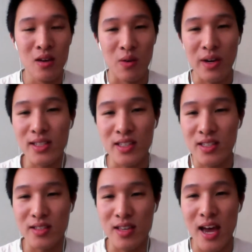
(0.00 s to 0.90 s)

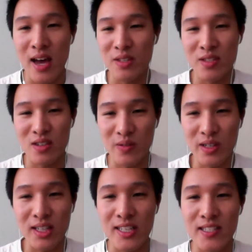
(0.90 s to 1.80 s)
organizations have to start
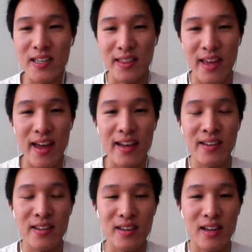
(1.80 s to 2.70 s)
realizing
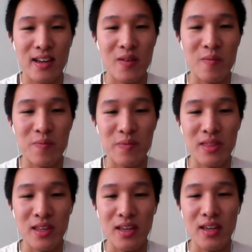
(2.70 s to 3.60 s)
that uh,
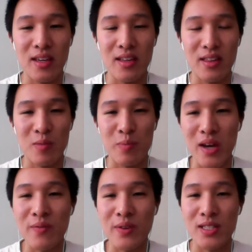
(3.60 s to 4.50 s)
the the
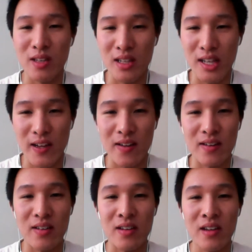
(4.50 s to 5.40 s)
benefits of the
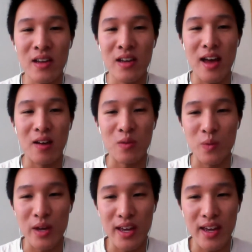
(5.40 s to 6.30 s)
cloud
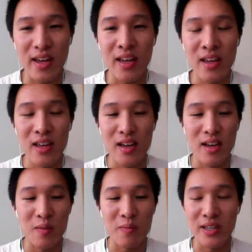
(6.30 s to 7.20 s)
outweigh
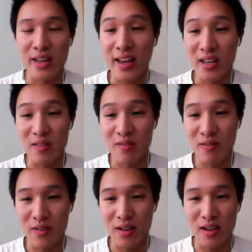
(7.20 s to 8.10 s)
um, the negative
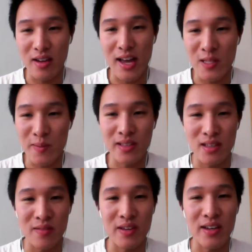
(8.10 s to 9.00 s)
uh,
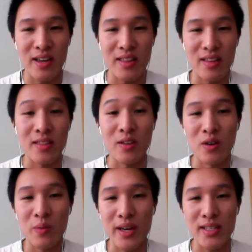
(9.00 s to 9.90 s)
aspects of it, and and
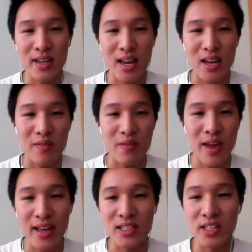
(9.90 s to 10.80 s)
there are ways to kind of
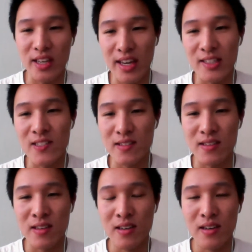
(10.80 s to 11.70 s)
hedge against